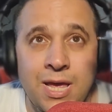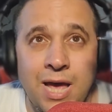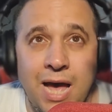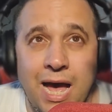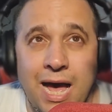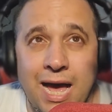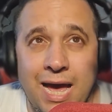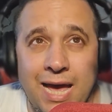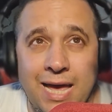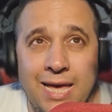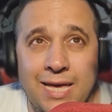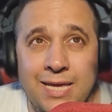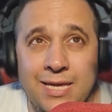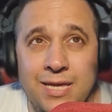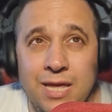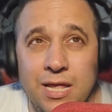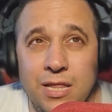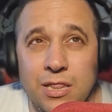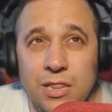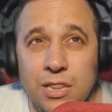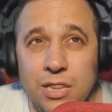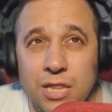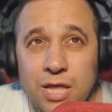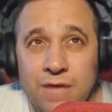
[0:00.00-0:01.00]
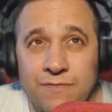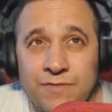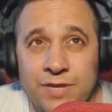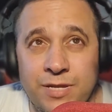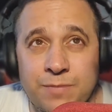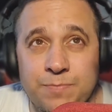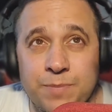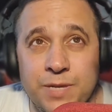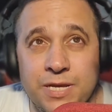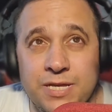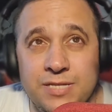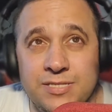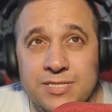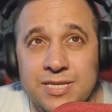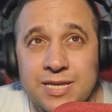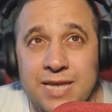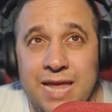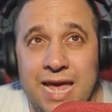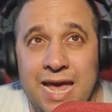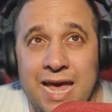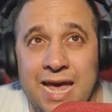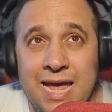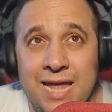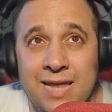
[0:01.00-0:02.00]
I love it because it
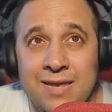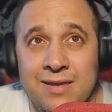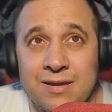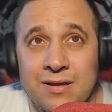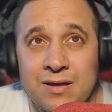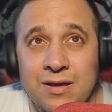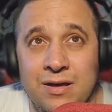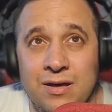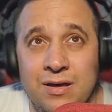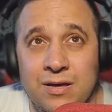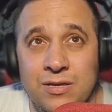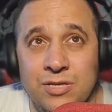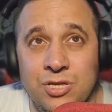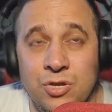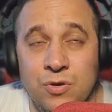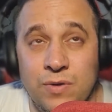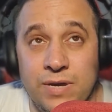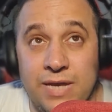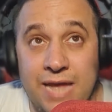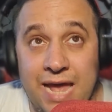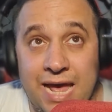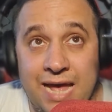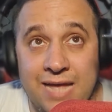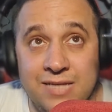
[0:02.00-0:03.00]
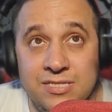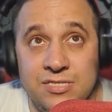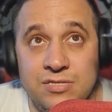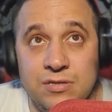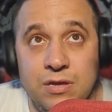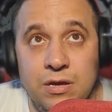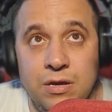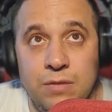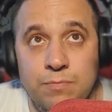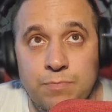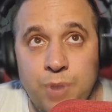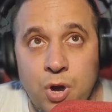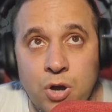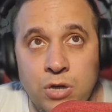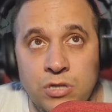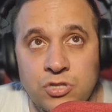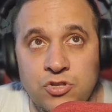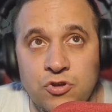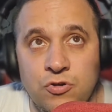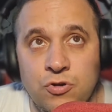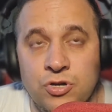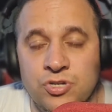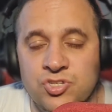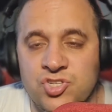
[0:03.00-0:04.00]
had, it has barn
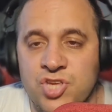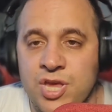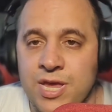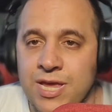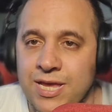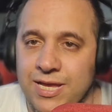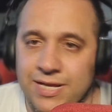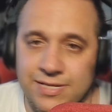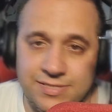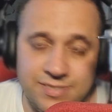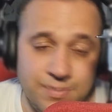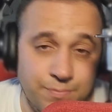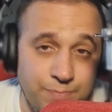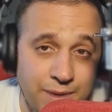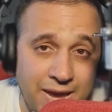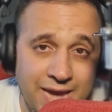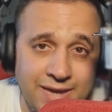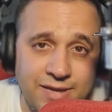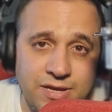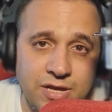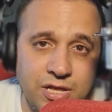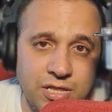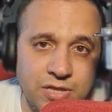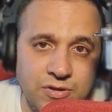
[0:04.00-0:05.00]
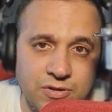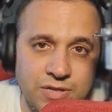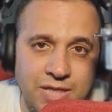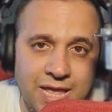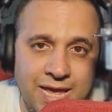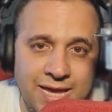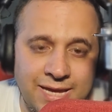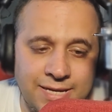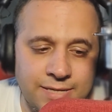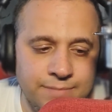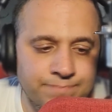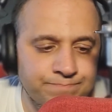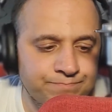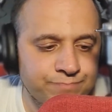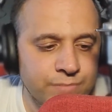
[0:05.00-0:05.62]
doors, it's a bicolor light.